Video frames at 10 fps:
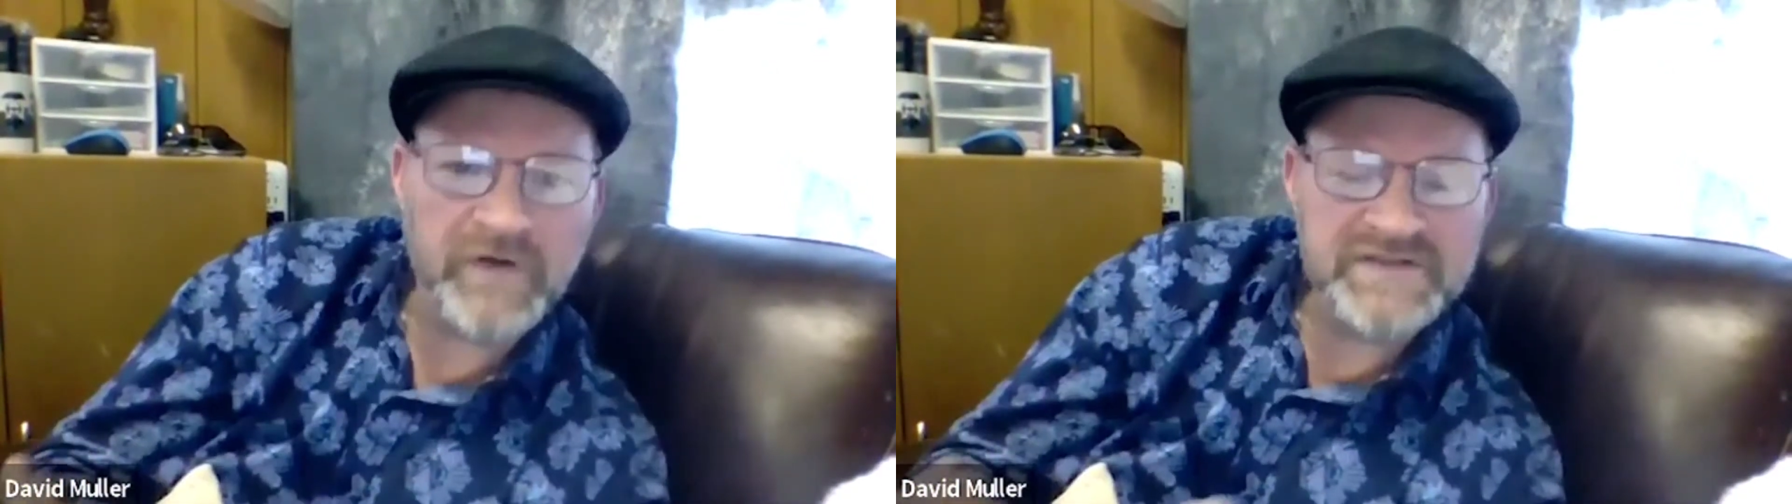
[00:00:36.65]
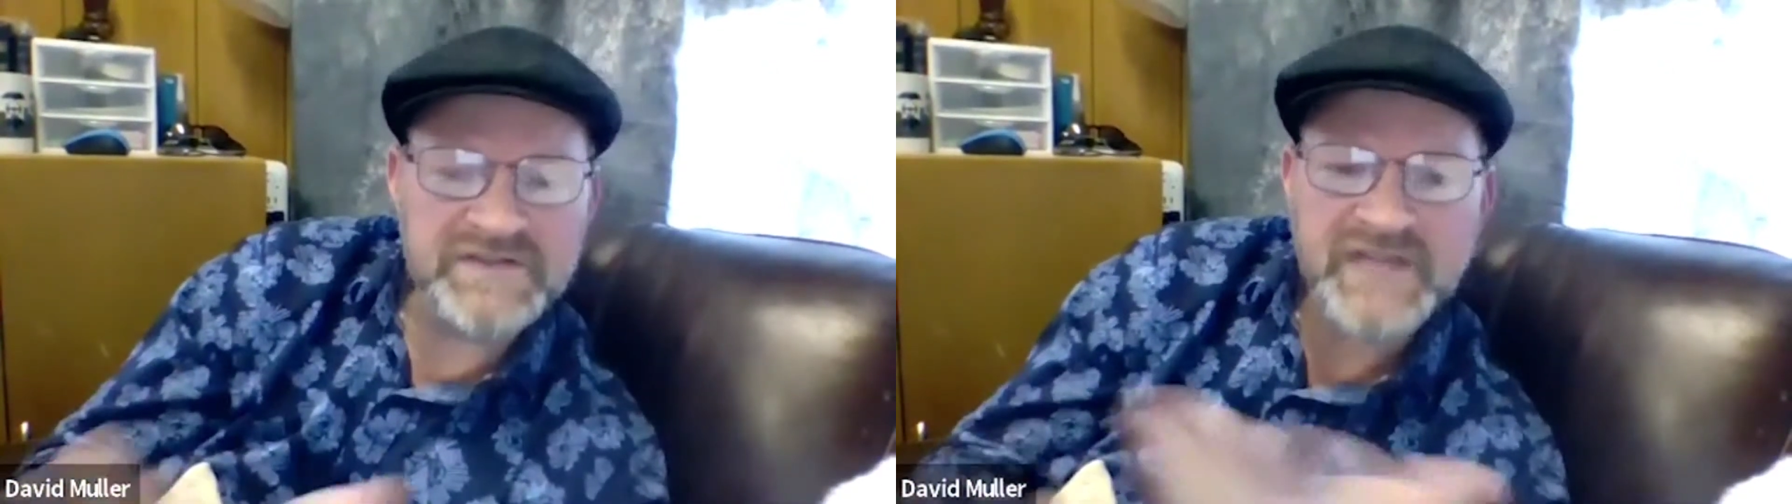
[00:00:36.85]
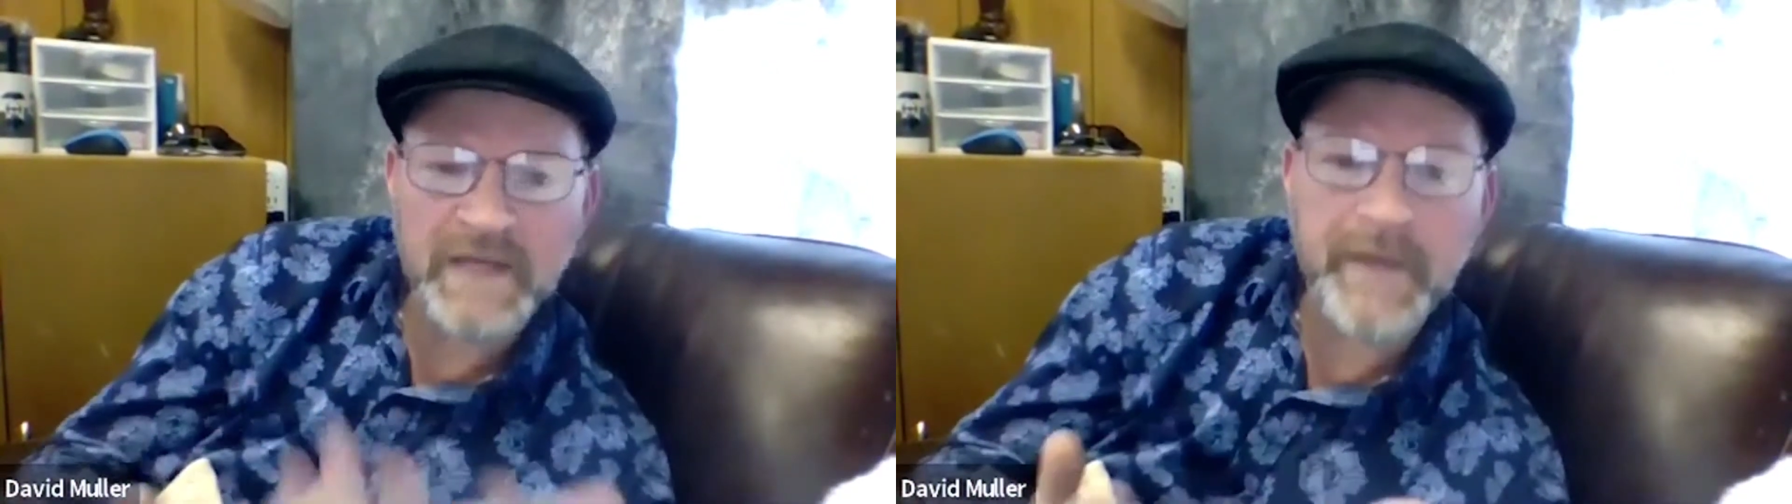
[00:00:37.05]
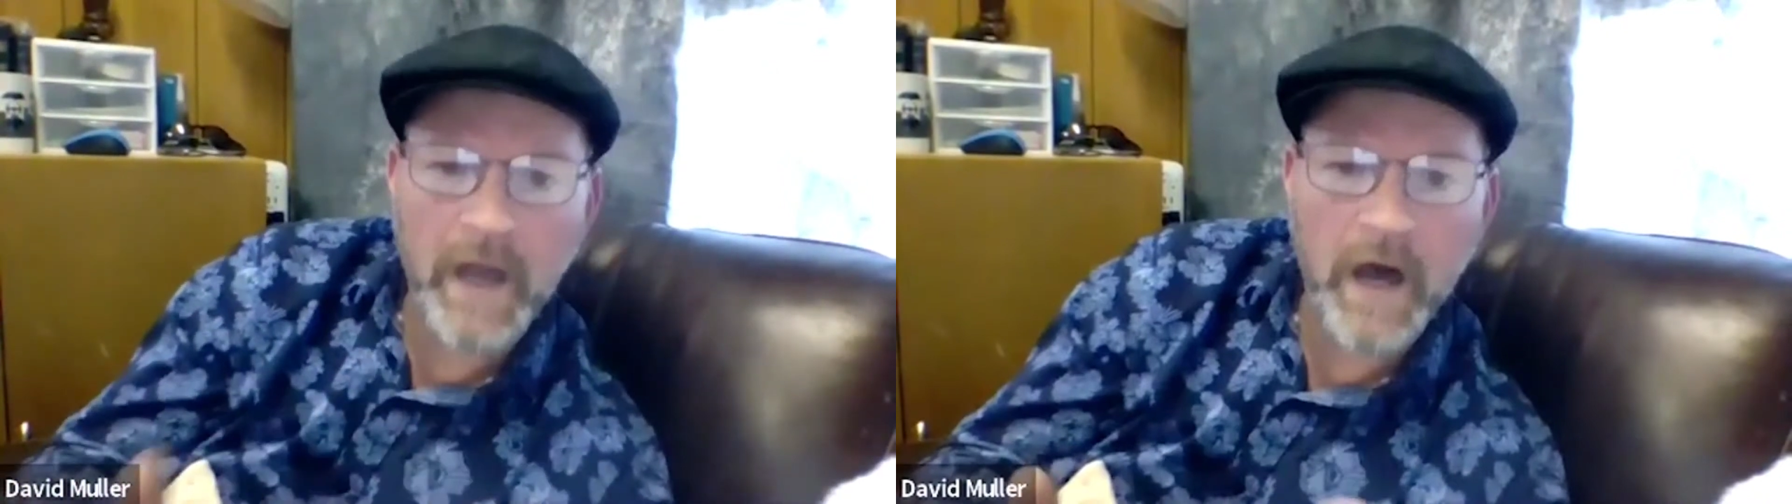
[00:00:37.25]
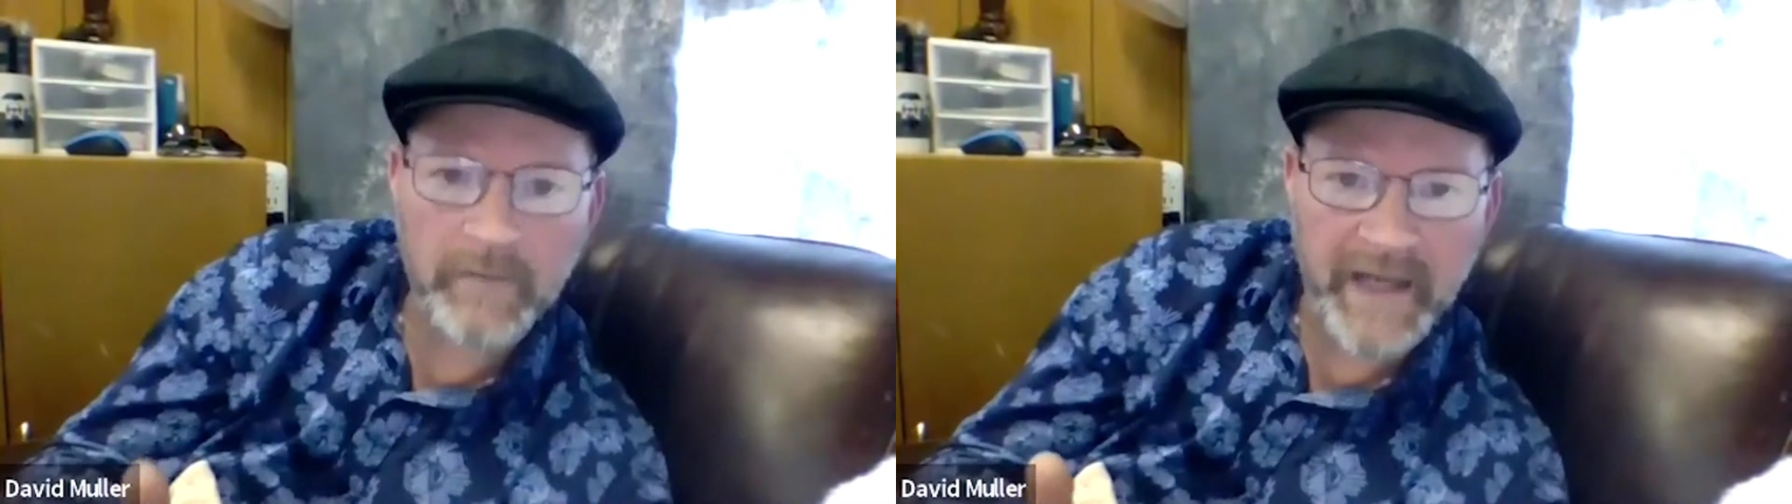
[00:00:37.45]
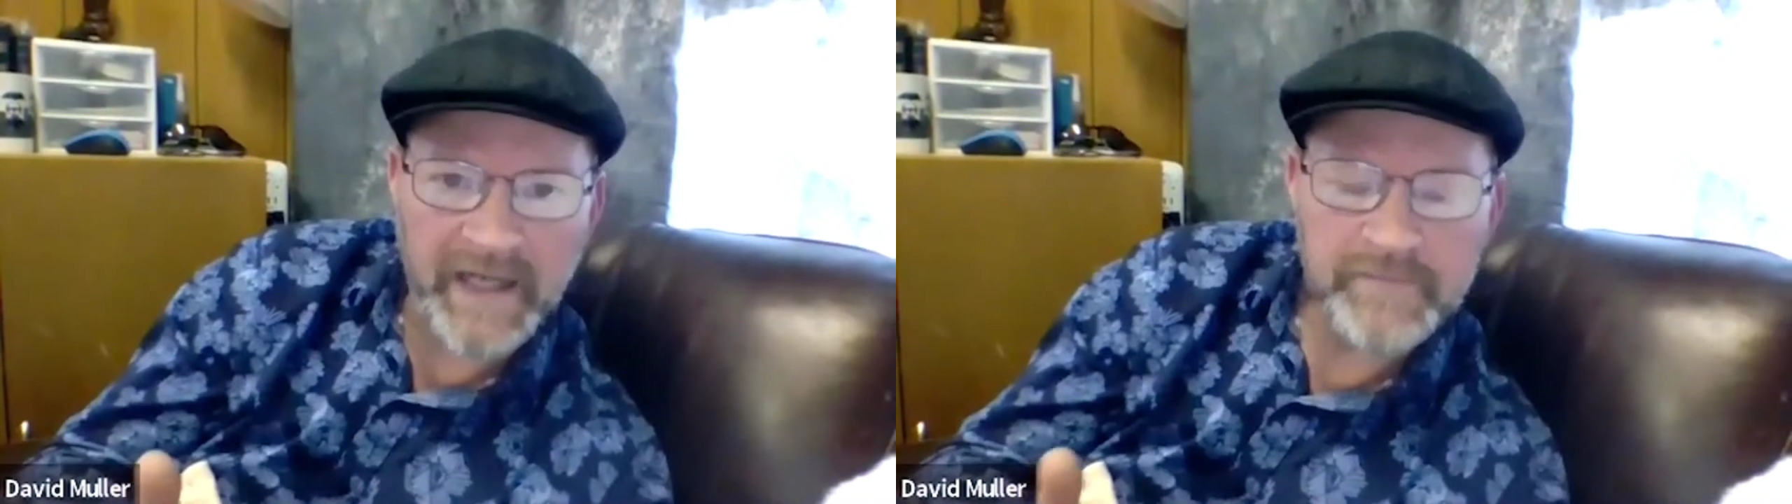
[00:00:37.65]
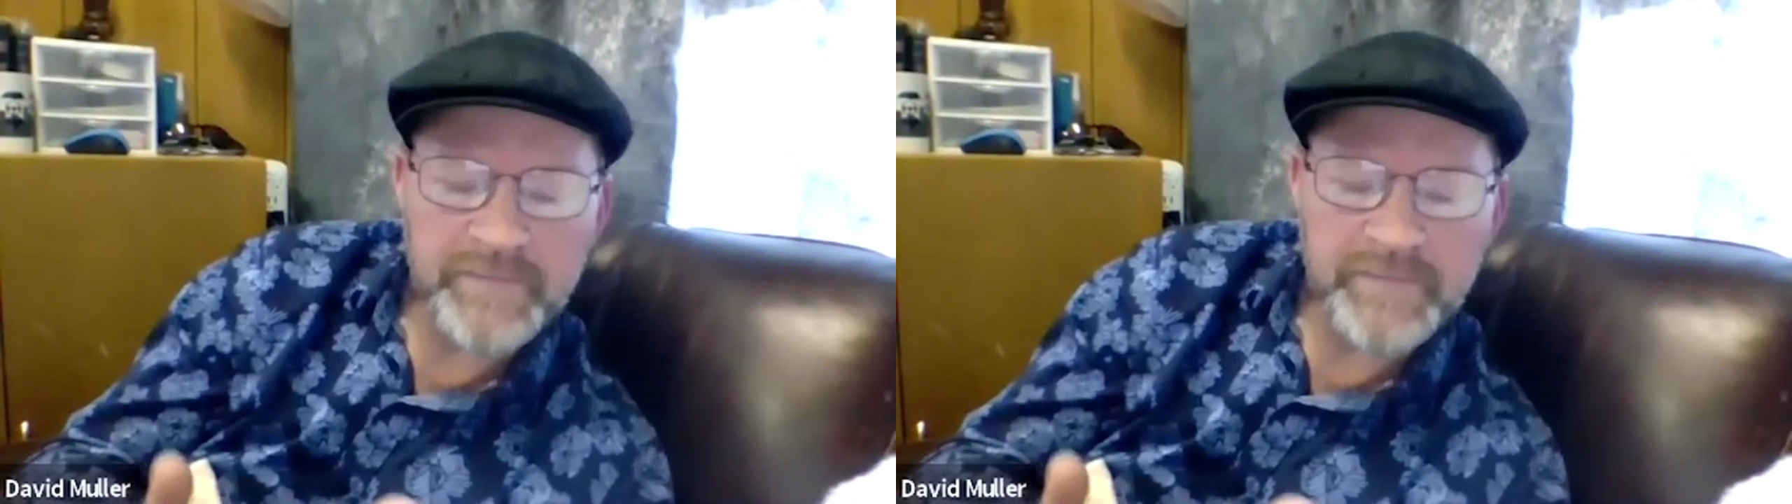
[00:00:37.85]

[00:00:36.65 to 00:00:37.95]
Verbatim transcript: instance, can be automated.